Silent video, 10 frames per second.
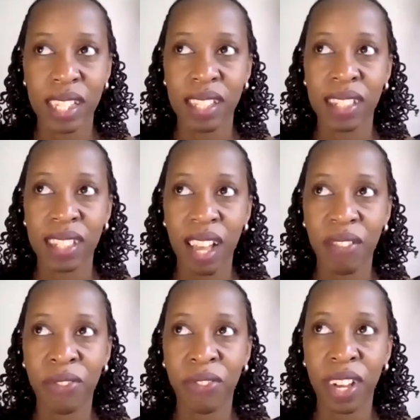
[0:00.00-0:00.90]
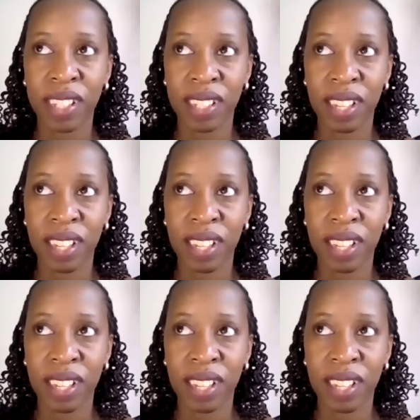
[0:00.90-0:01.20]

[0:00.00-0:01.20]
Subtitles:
serve as